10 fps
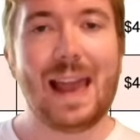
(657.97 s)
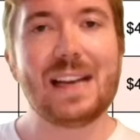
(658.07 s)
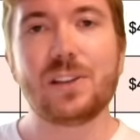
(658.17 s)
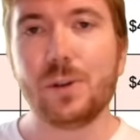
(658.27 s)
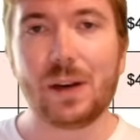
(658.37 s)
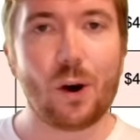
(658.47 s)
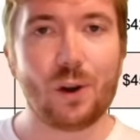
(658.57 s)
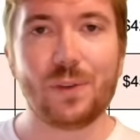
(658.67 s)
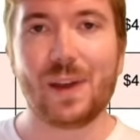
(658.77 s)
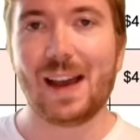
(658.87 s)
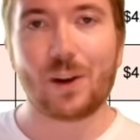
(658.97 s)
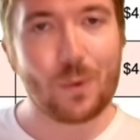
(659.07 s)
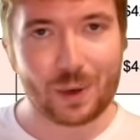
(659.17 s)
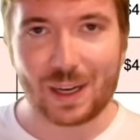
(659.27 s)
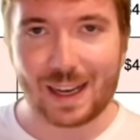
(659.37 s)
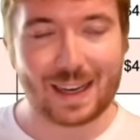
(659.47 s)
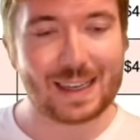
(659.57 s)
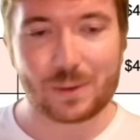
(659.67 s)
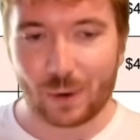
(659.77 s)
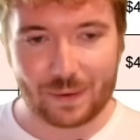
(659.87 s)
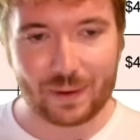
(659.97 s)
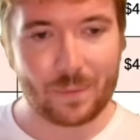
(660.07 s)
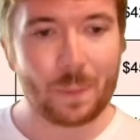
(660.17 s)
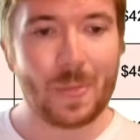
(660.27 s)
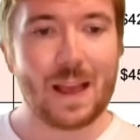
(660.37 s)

excluding all of that, company earnings, whatever.